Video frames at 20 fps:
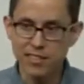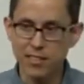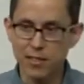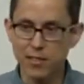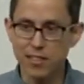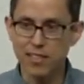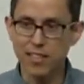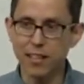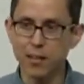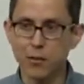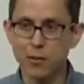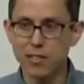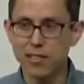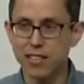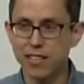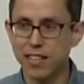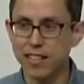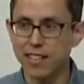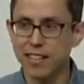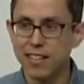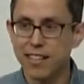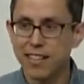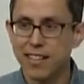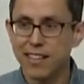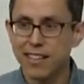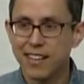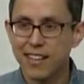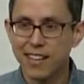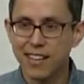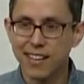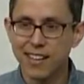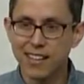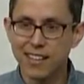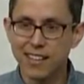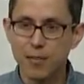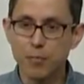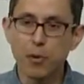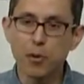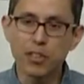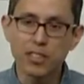I would say it was a Uh,
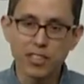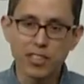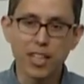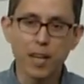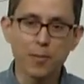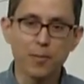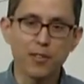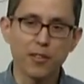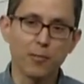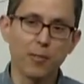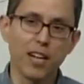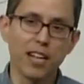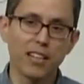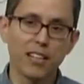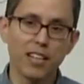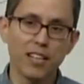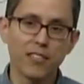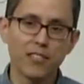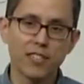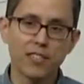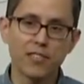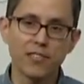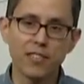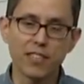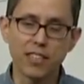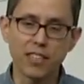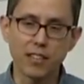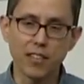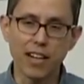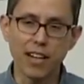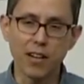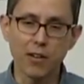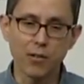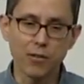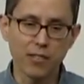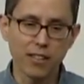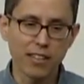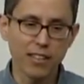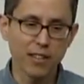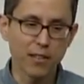important chapter in my life to figure out
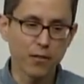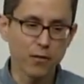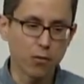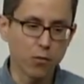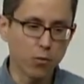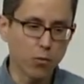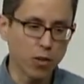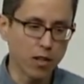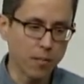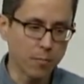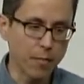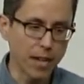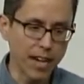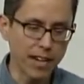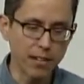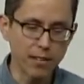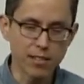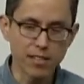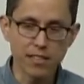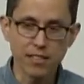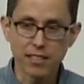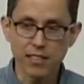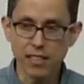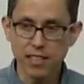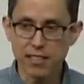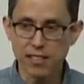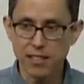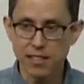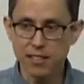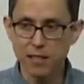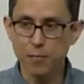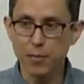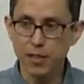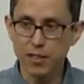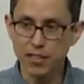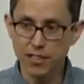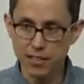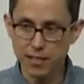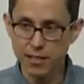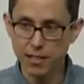kind of what matters in the context of
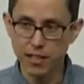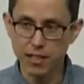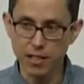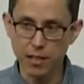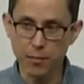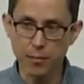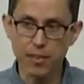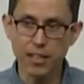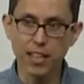building a startup,